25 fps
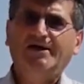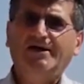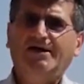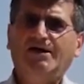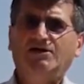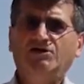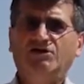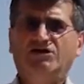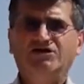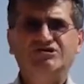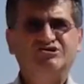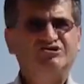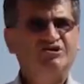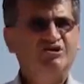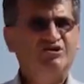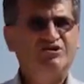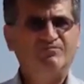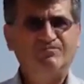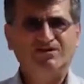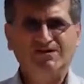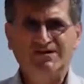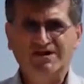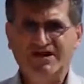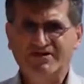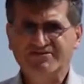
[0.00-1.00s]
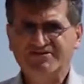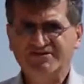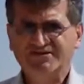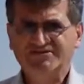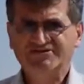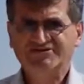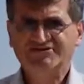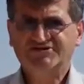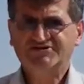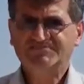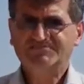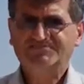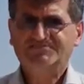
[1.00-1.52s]
You can see them in
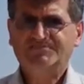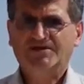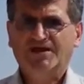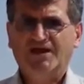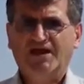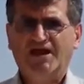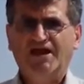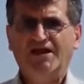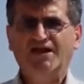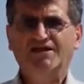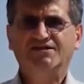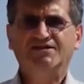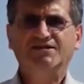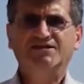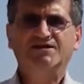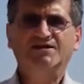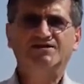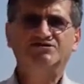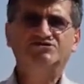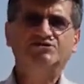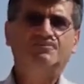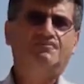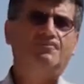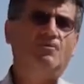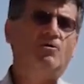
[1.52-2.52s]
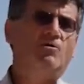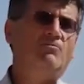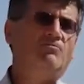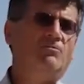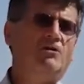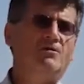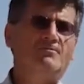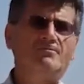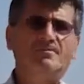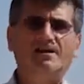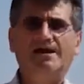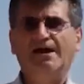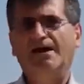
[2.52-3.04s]
Athens. And I think that it's a
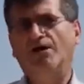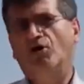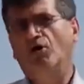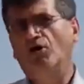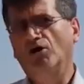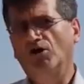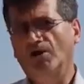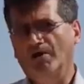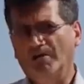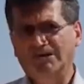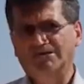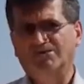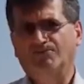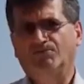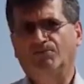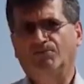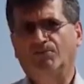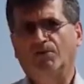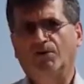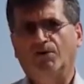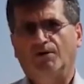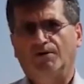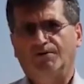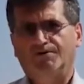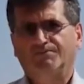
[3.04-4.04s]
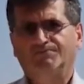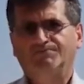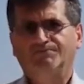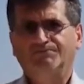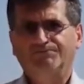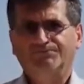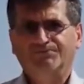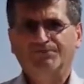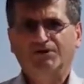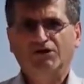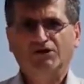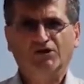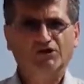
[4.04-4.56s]
problem all around the world.
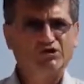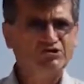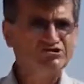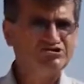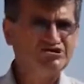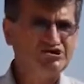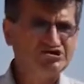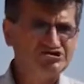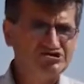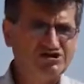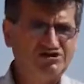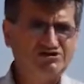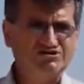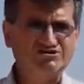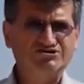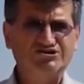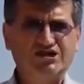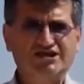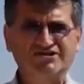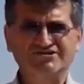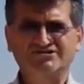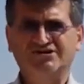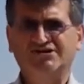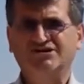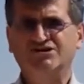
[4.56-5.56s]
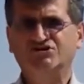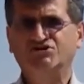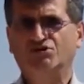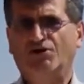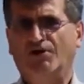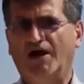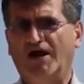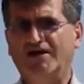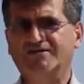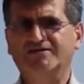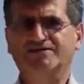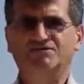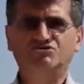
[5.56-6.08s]
Not just in Los Angeles
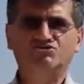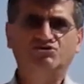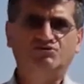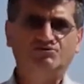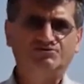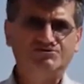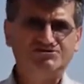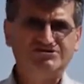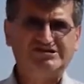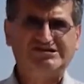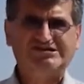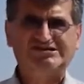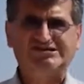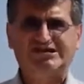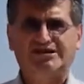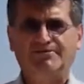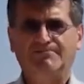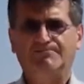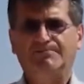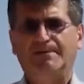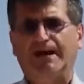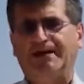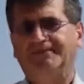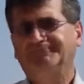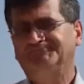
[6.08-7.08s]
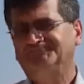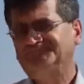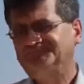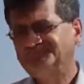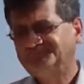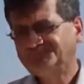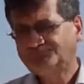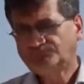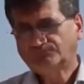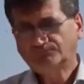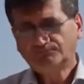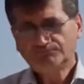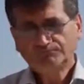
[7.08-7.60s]
or Athens or Sydney, but
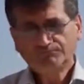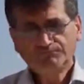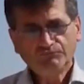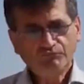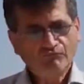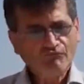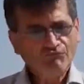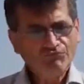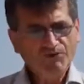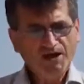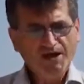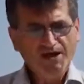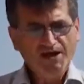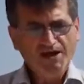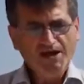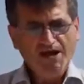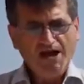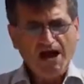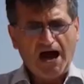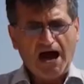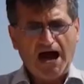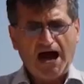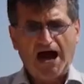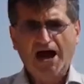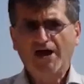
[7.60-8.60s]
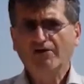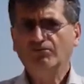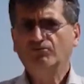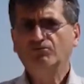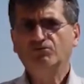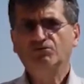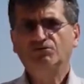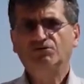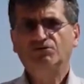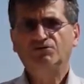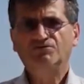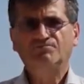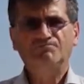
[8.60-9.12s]
I
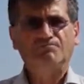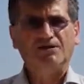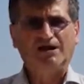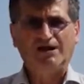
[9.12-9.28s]
wouldn't